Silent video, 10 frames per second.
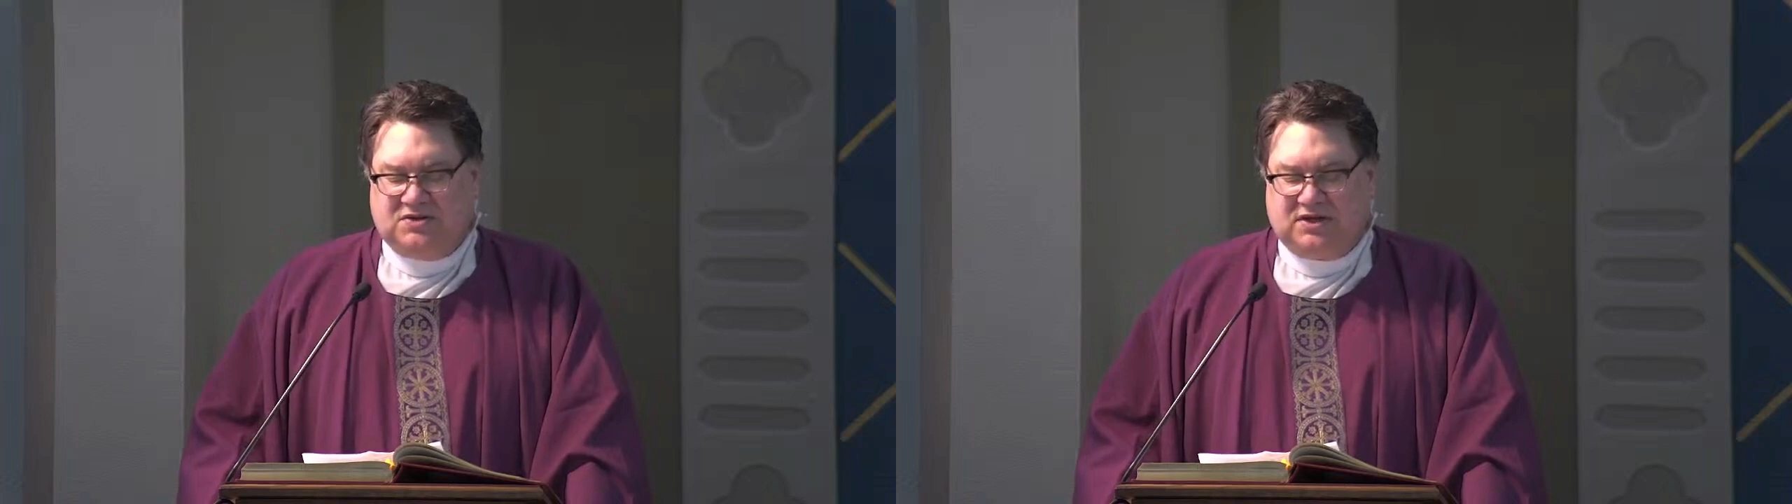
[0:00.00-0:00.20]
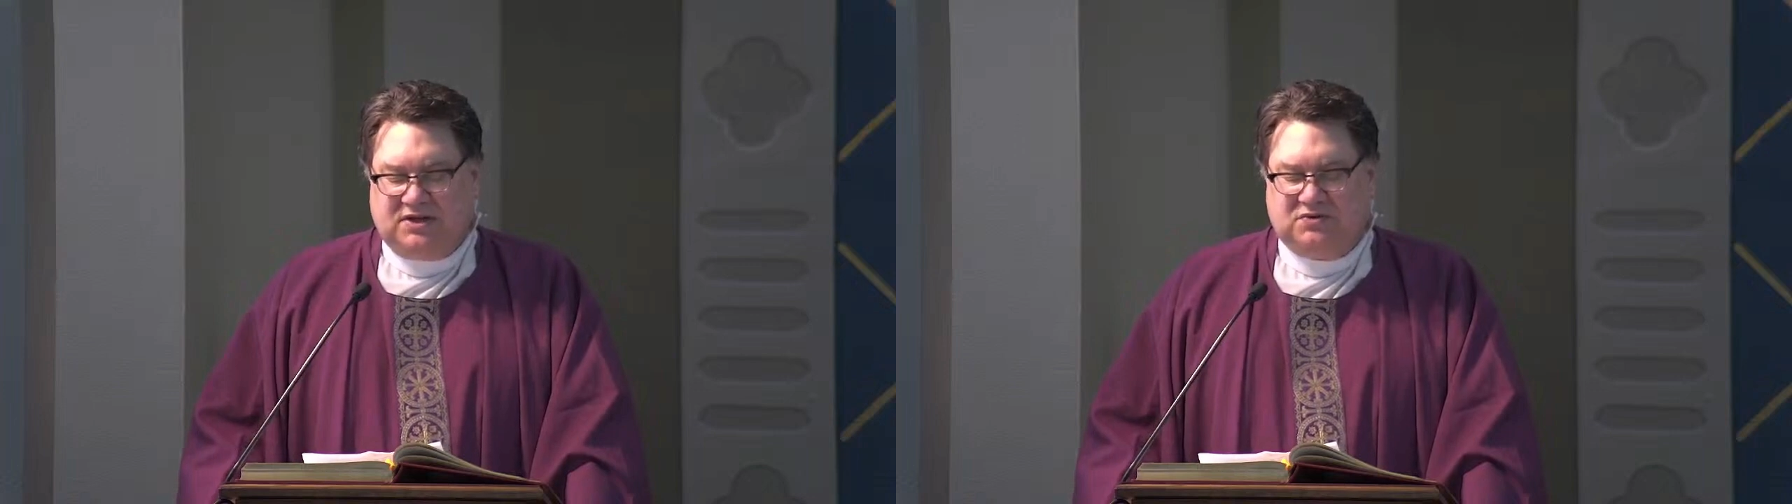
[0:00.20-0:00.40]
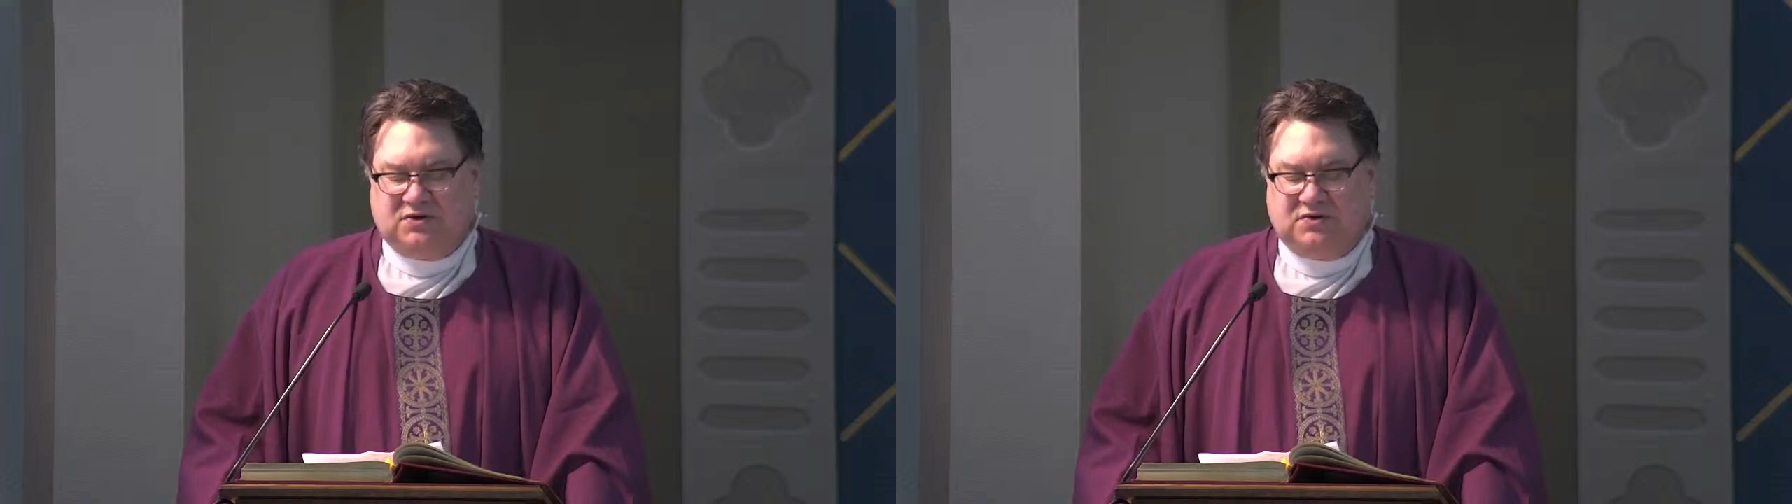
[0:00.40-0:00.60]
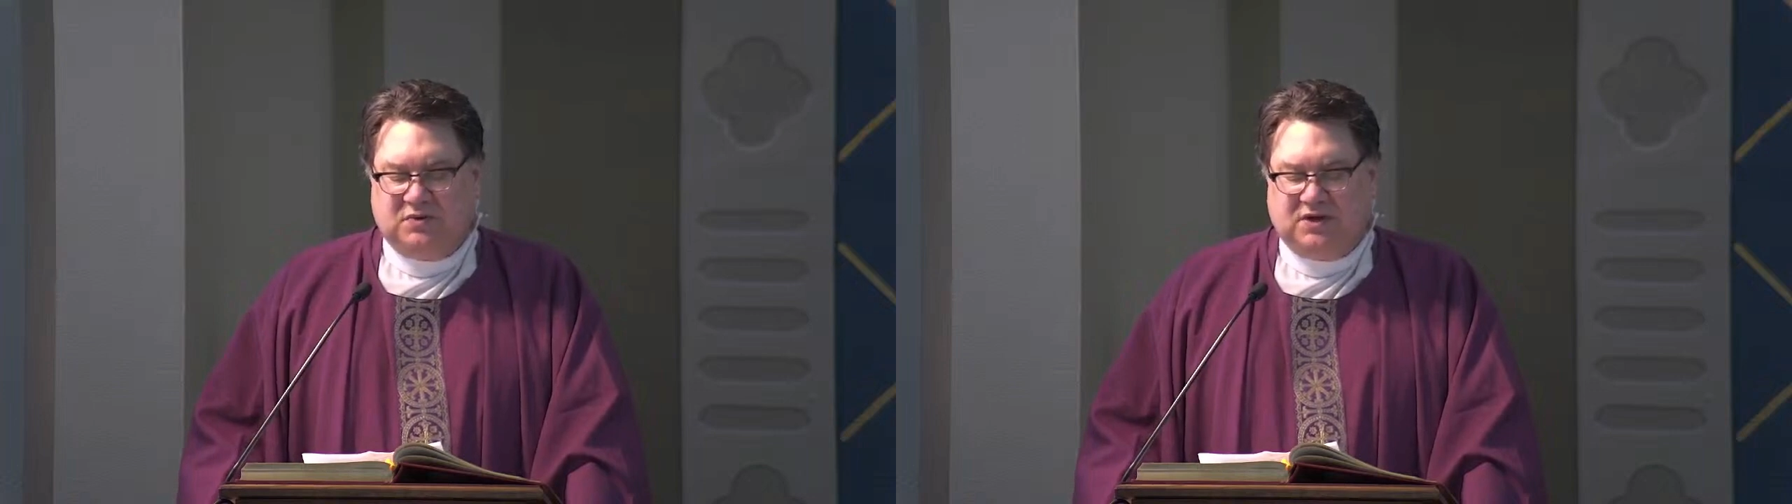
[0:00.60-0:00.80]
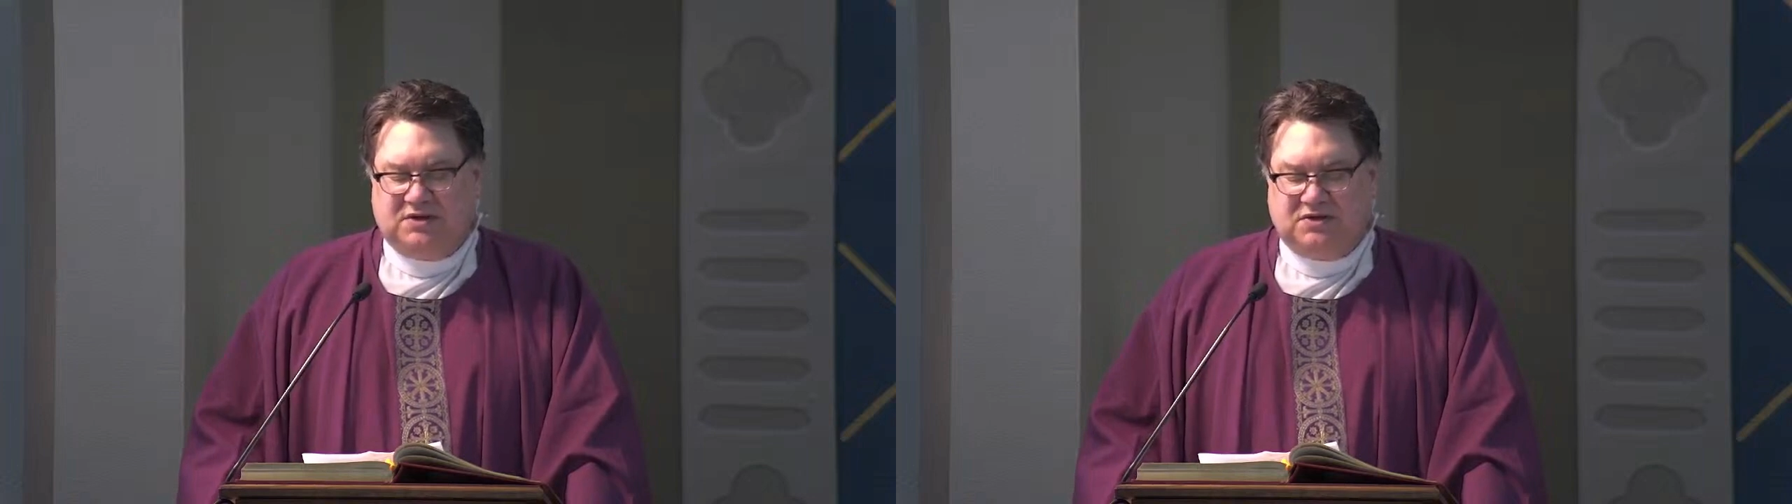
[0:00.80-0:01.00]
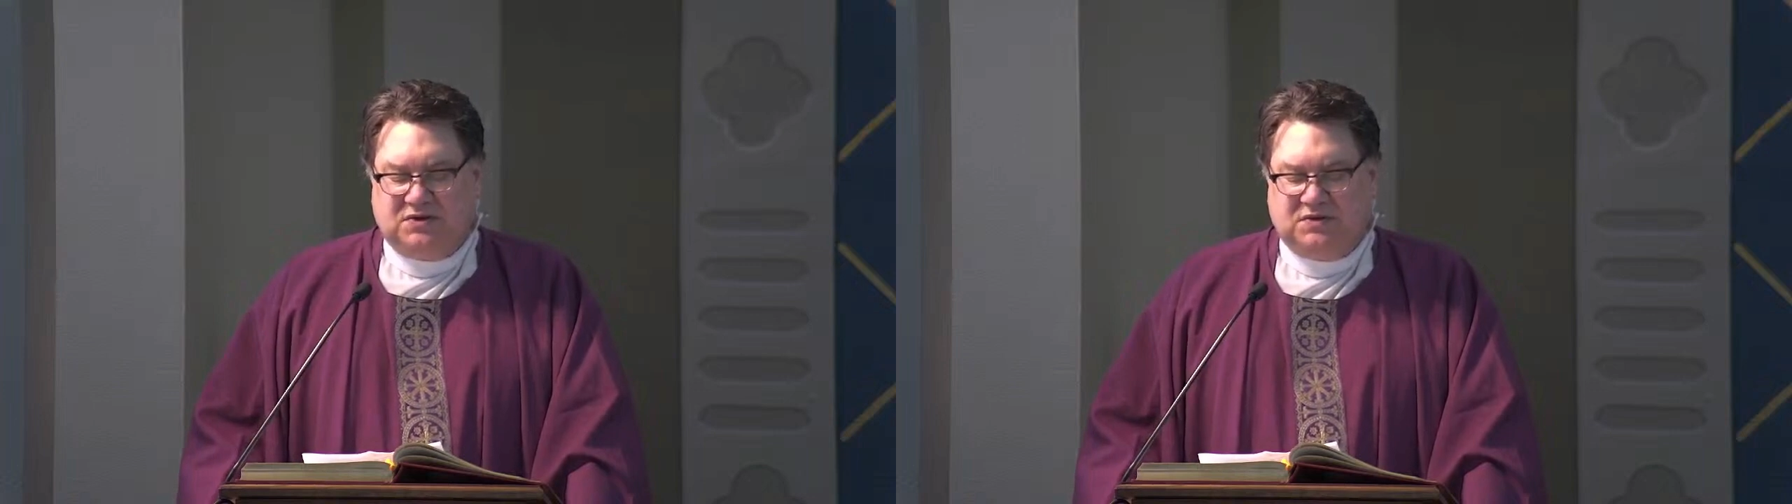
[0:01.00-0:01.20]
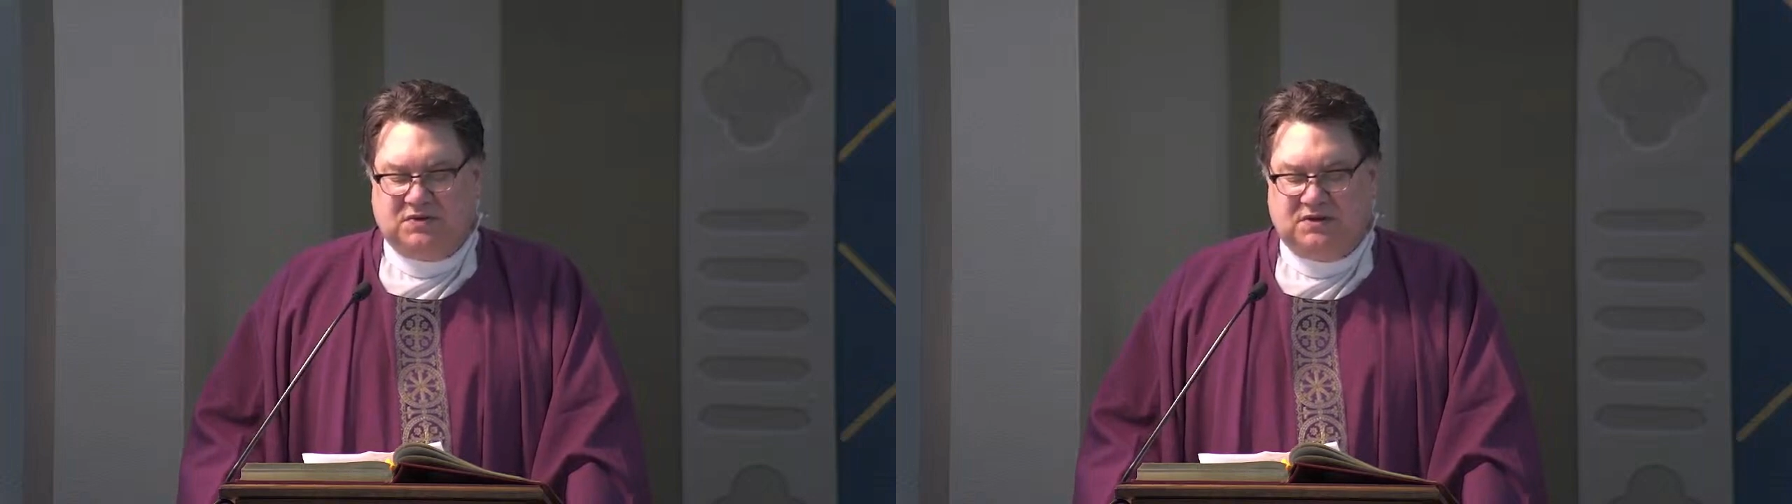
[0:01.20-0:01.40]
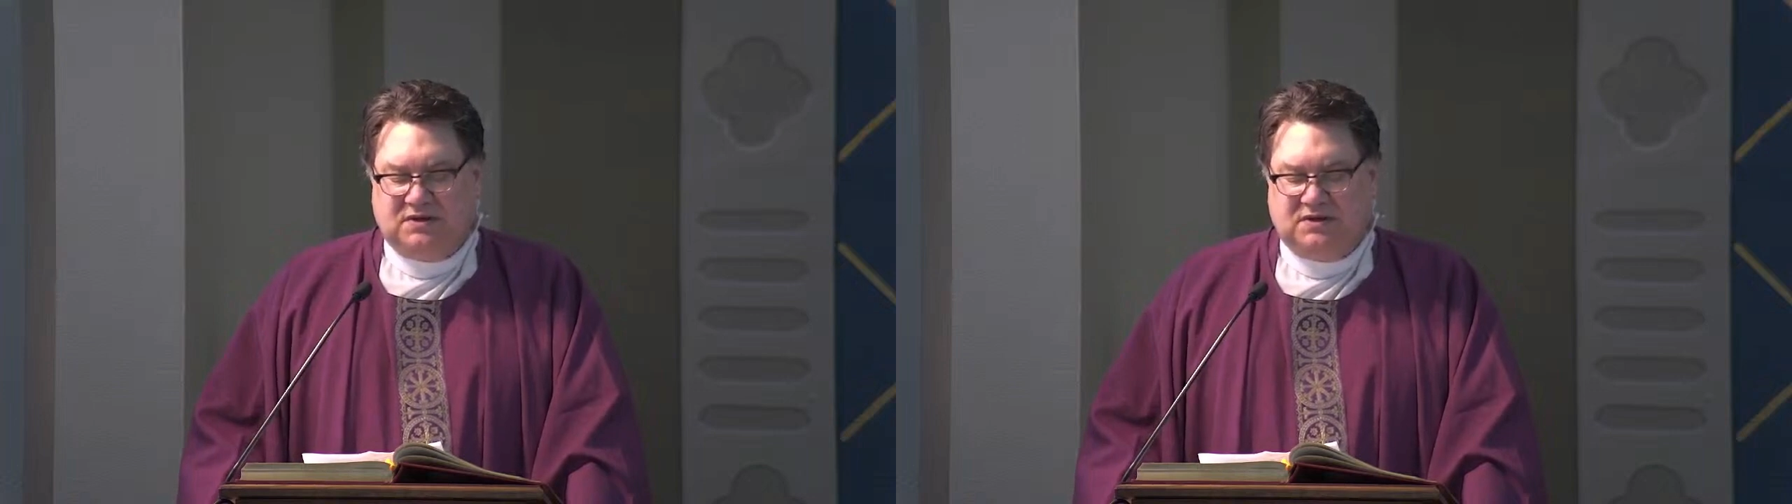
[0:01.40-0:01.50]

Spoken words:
children would do?